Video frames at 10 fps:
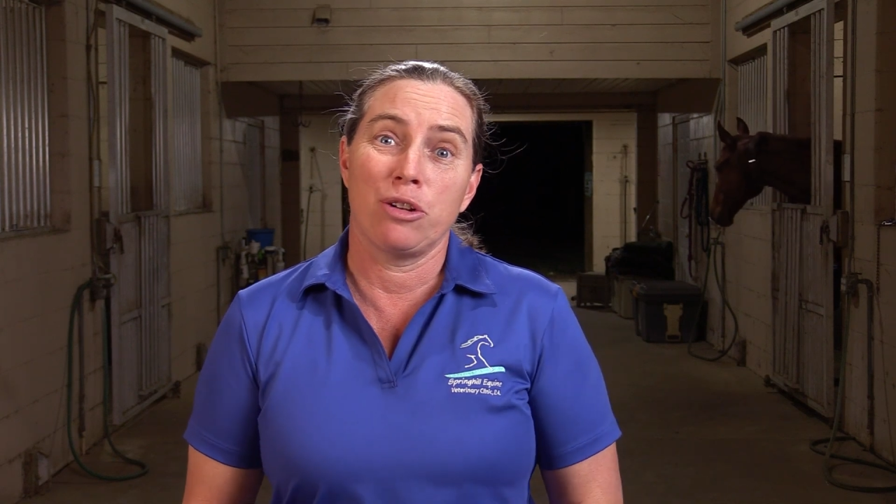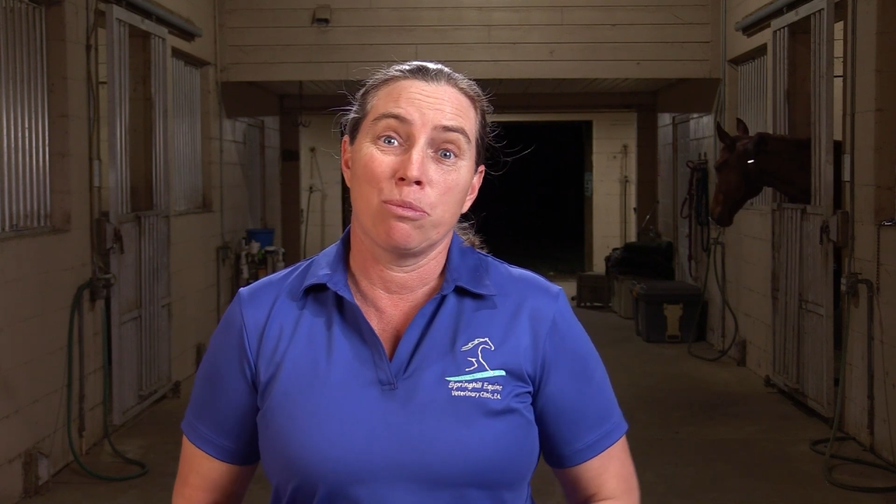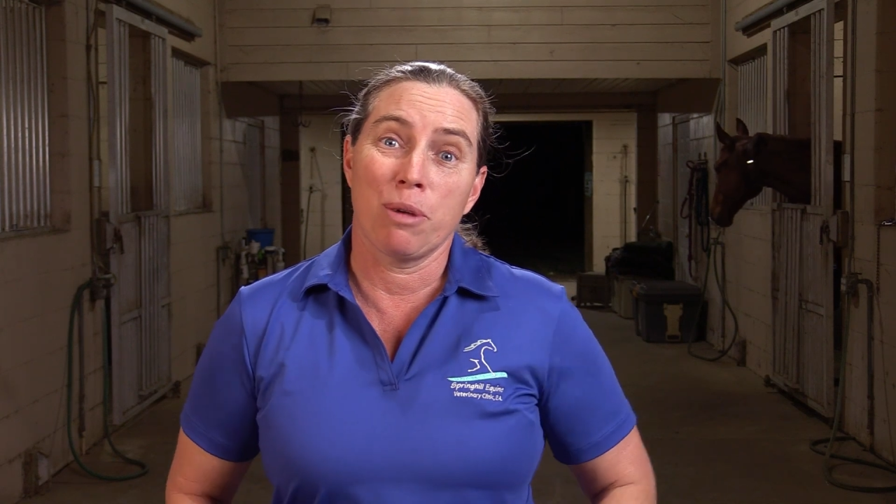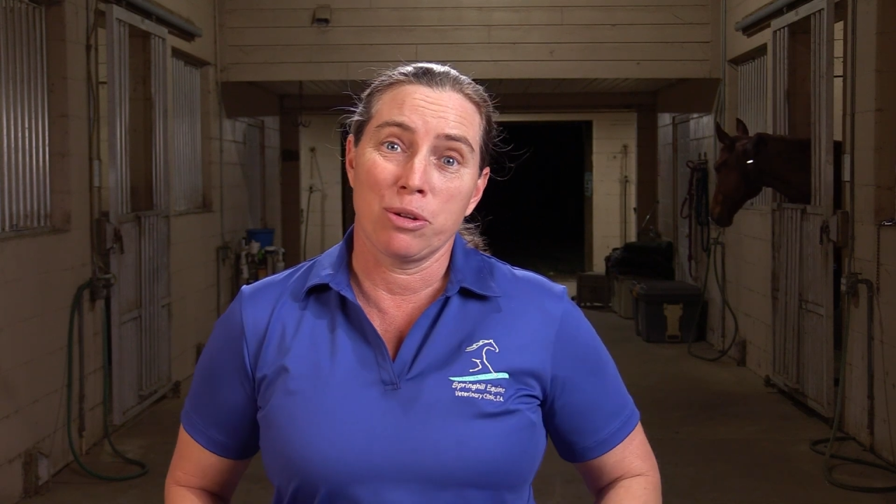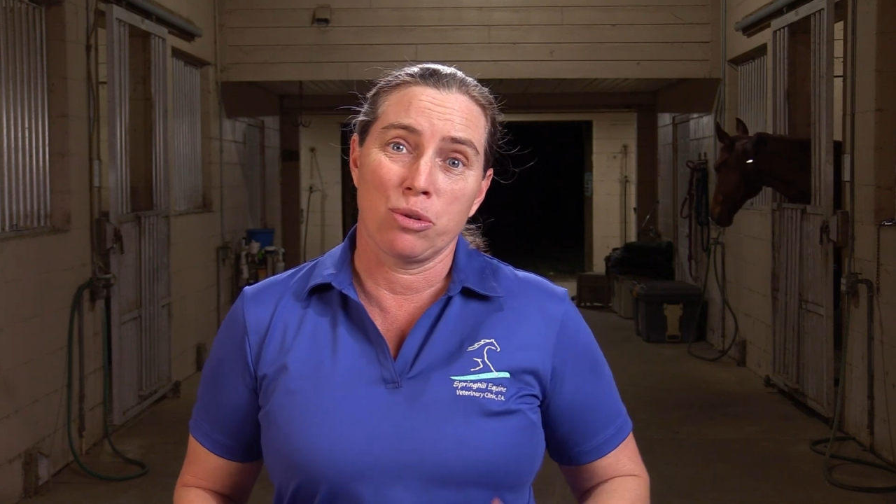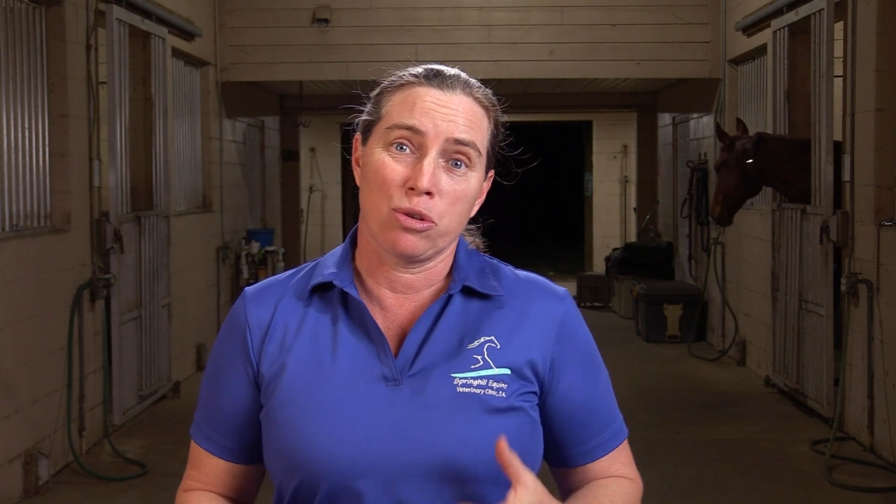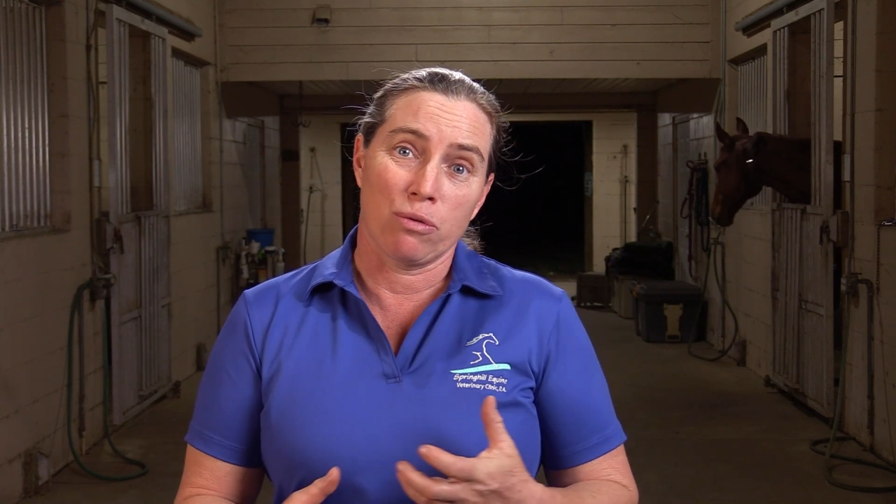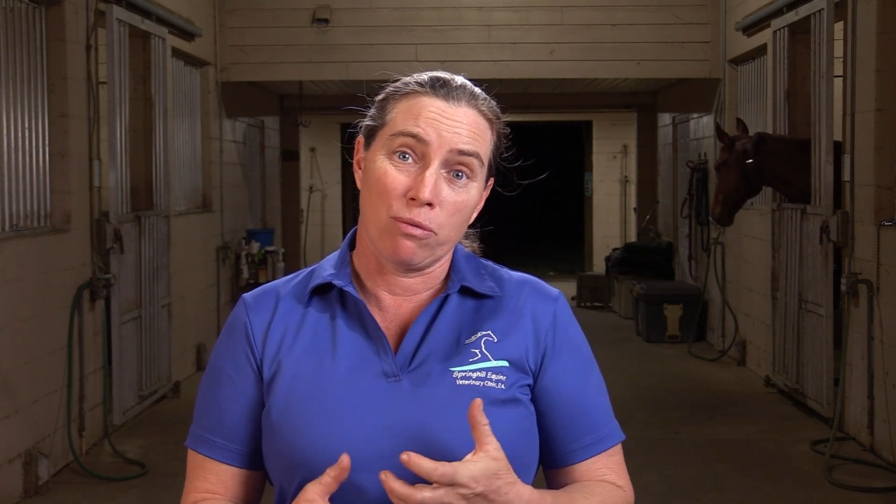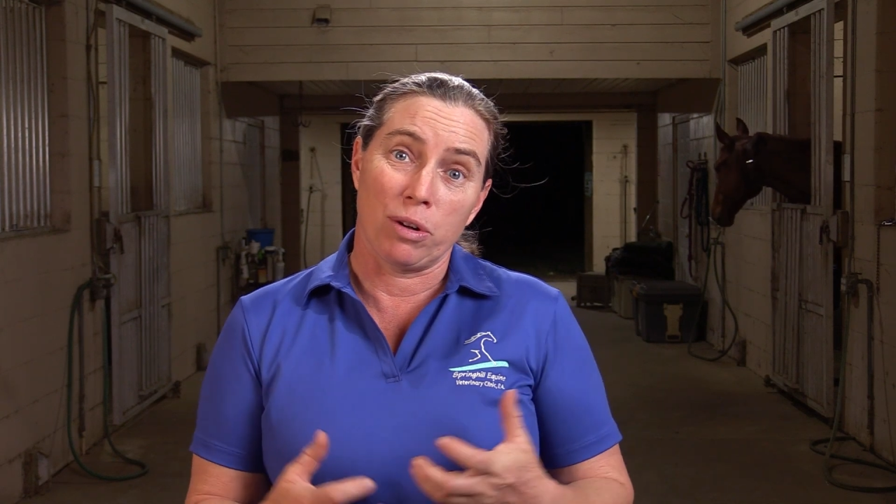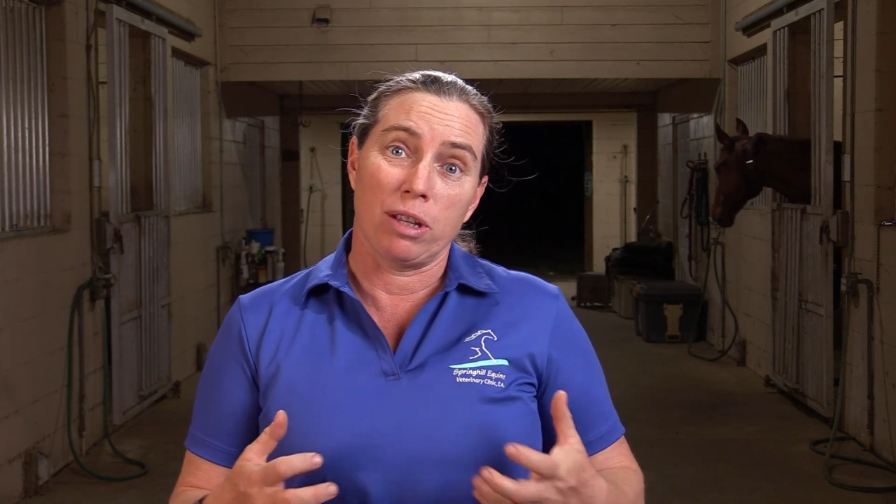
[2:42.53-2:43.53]
your muscles
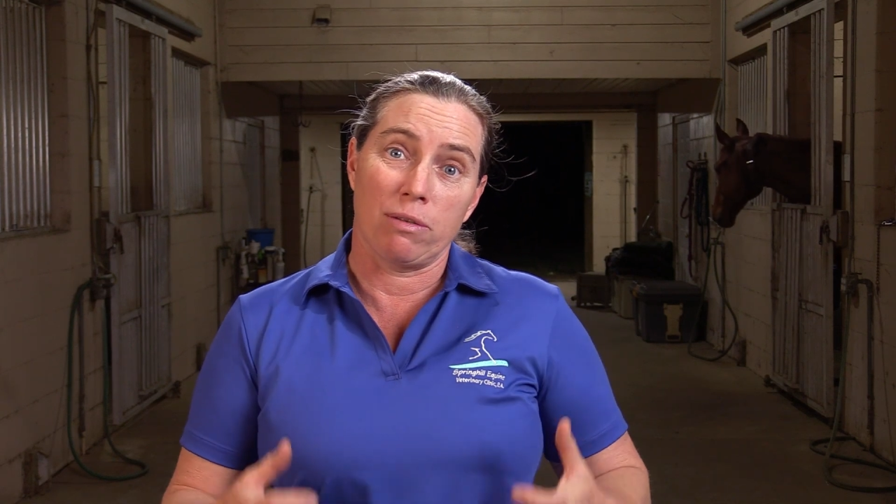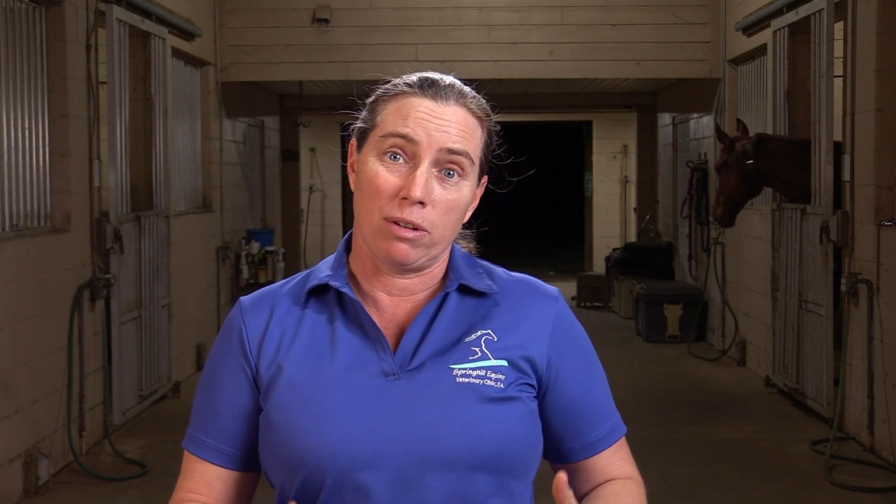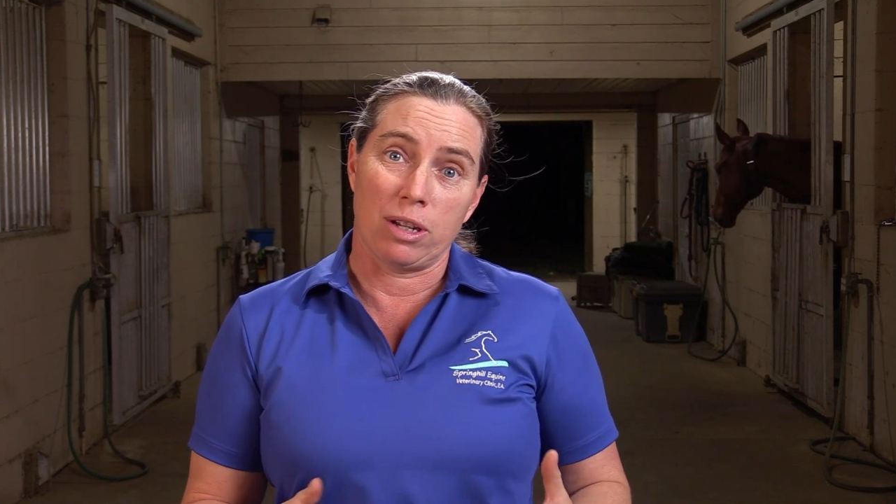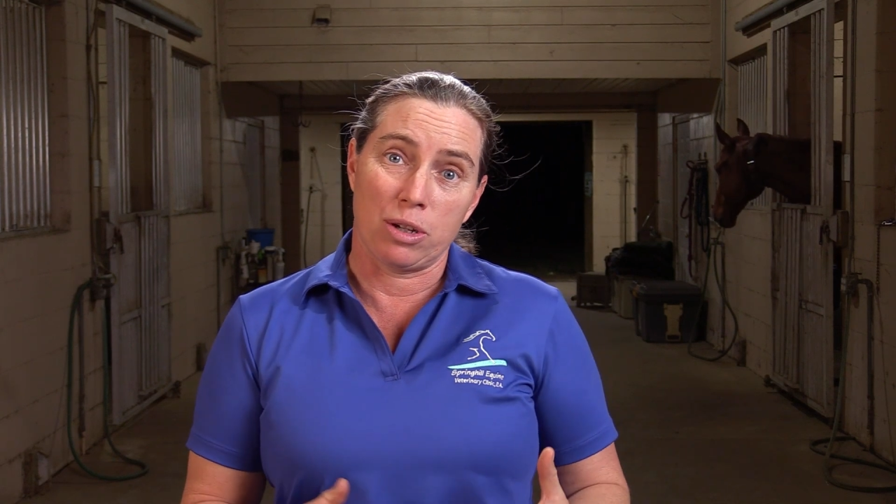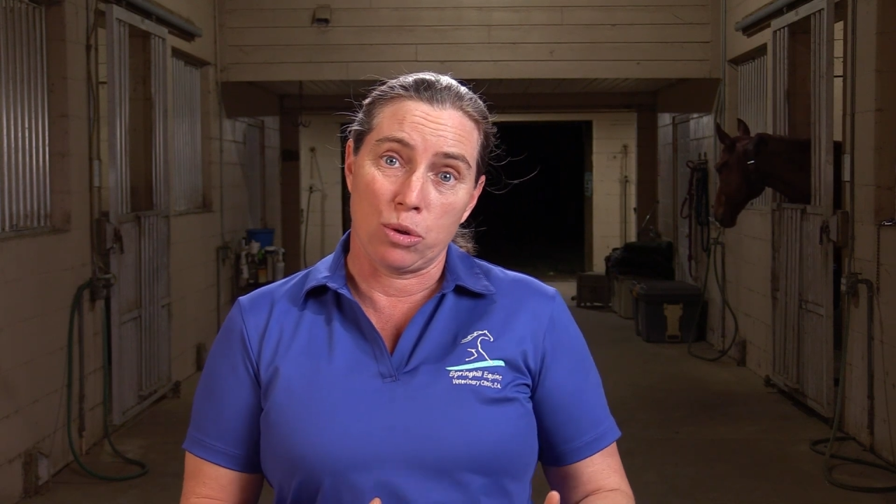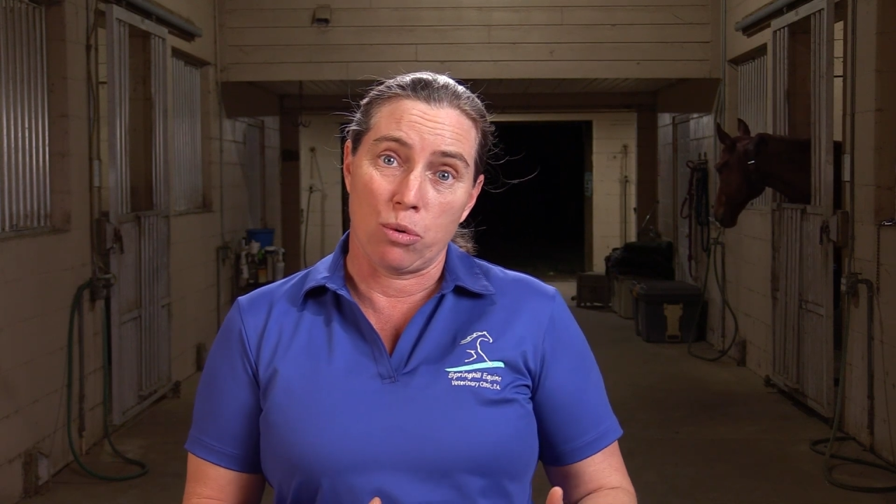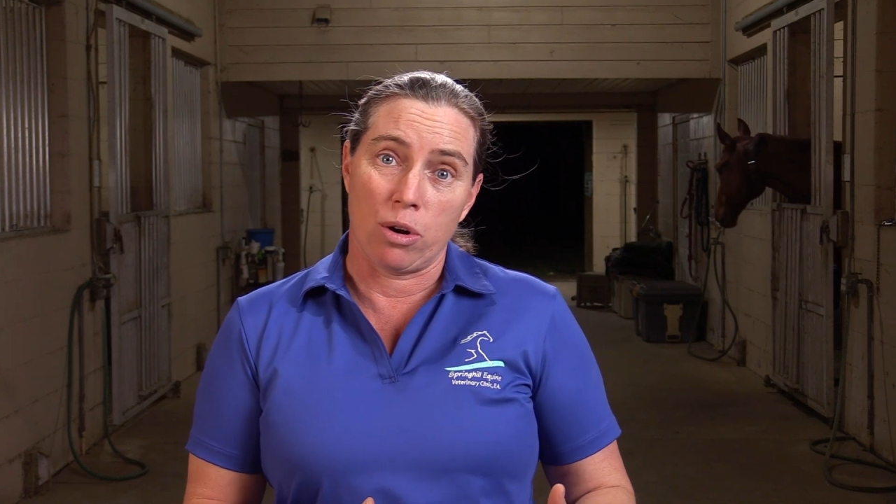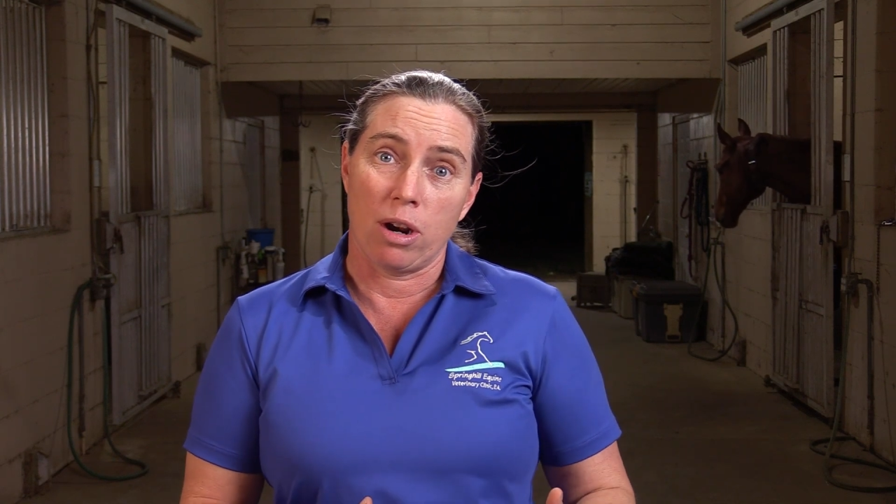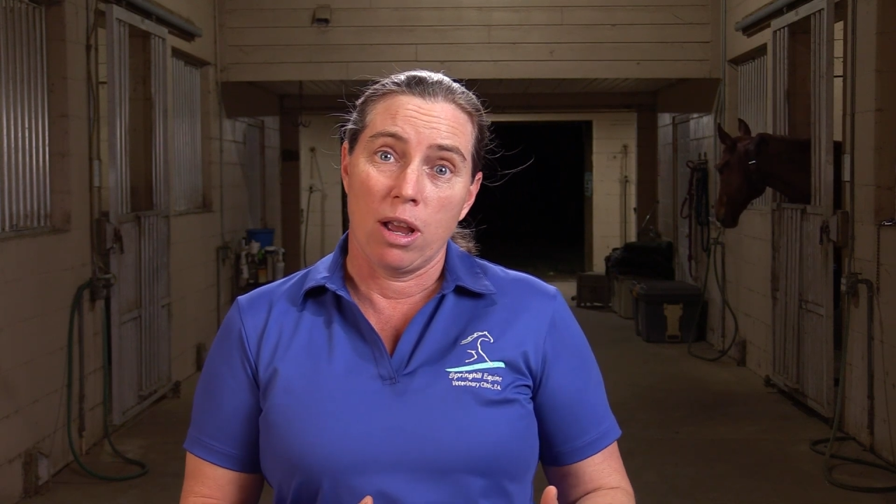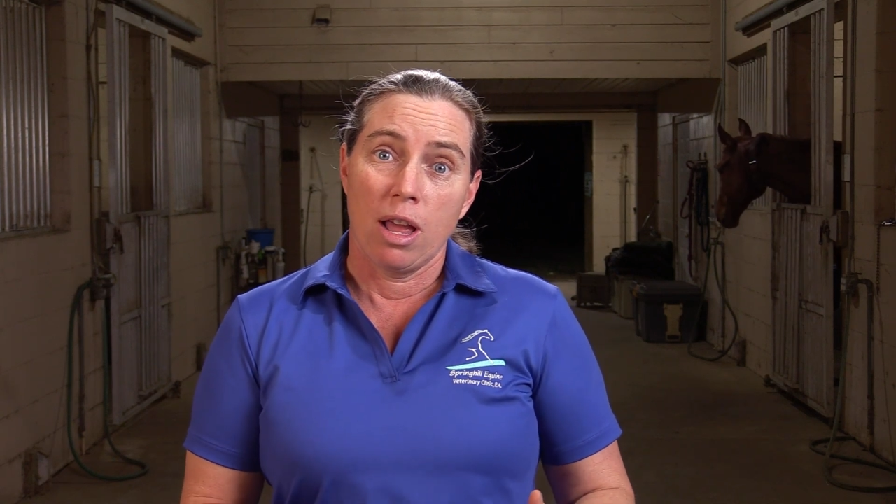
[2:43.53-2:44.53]
are really, really sore.